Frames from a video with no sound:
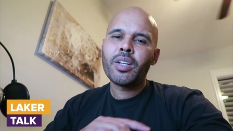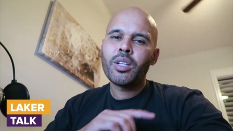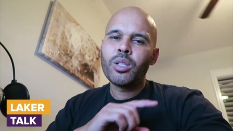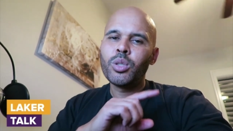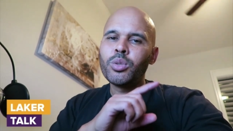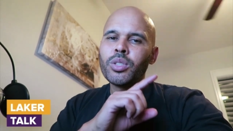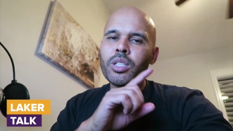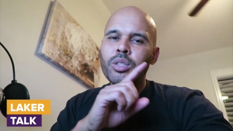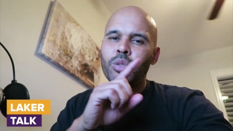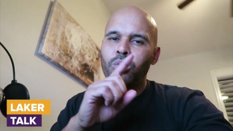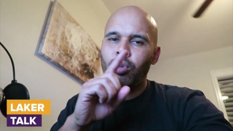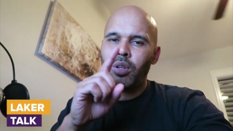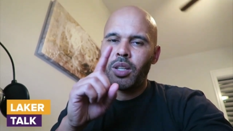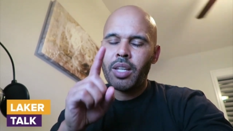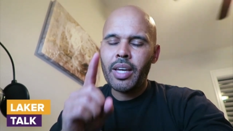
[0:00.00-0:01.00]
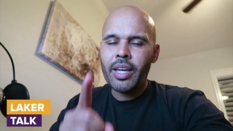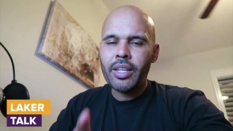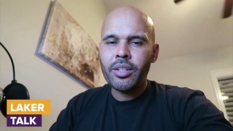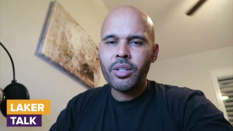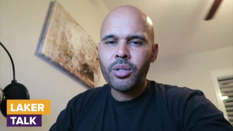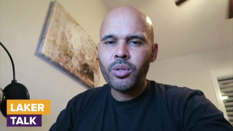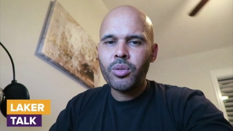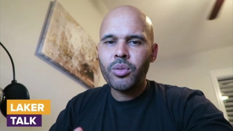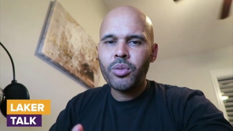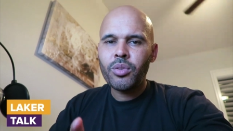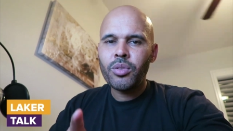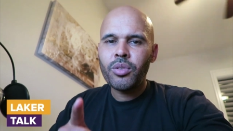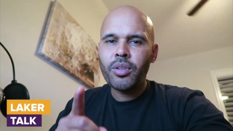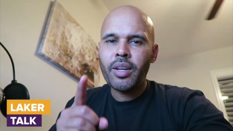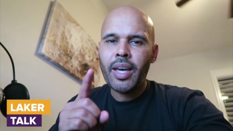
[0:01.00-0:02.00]
losing to
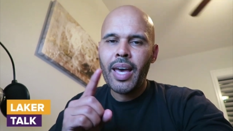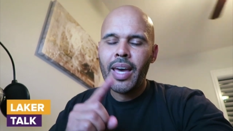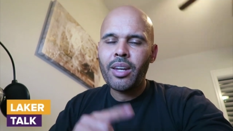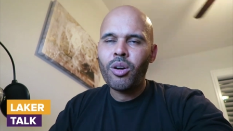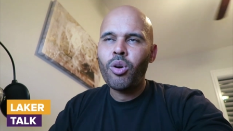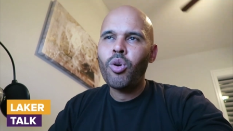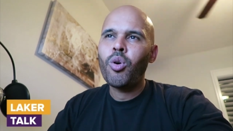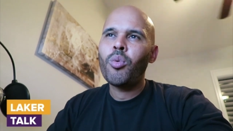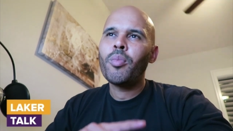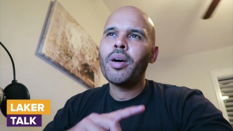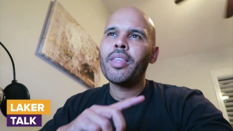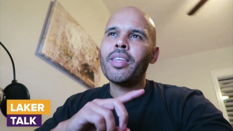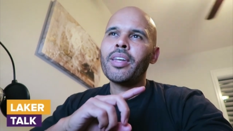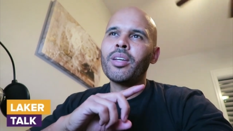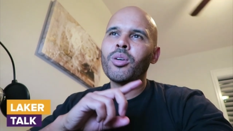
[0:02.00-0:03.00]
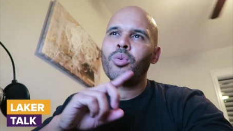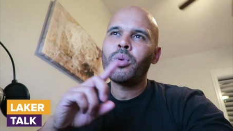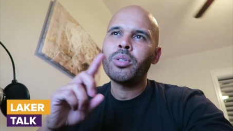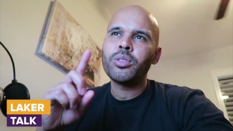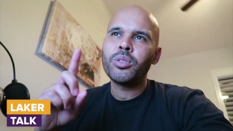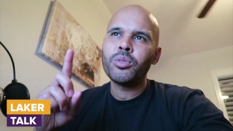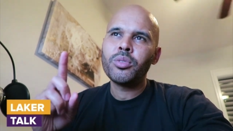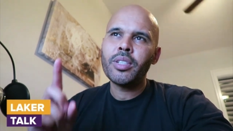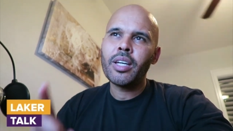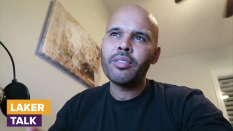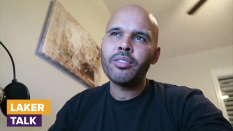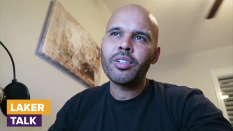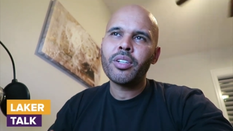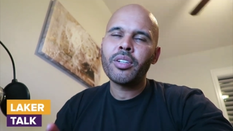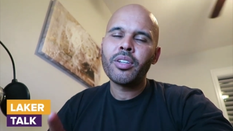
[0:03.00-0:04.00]
Orlando at home and then going to
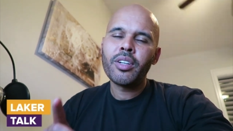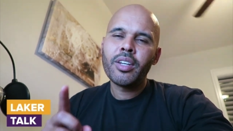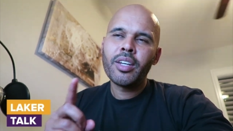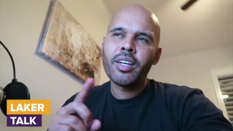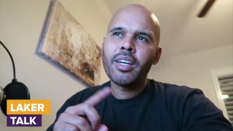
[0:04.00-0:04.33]
Denver